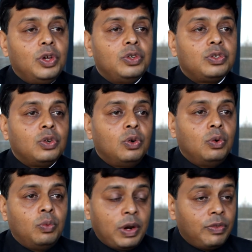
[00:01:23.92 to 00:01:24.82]
So
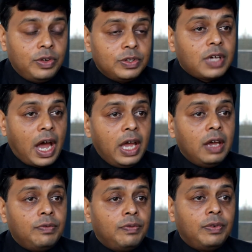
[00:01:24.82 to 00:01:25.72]
one of the reasons I
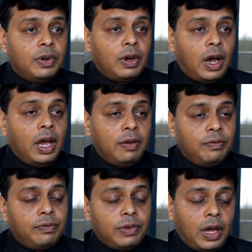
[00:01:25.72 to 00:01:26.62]
have, uh, I
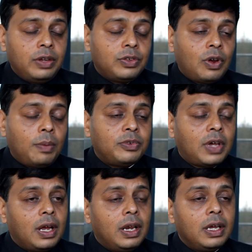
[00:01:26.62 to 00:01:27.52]
have had stopped
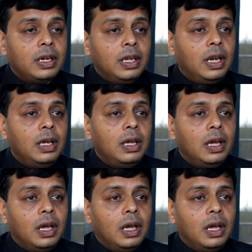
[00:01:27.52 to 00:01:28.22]
cycling in Delhi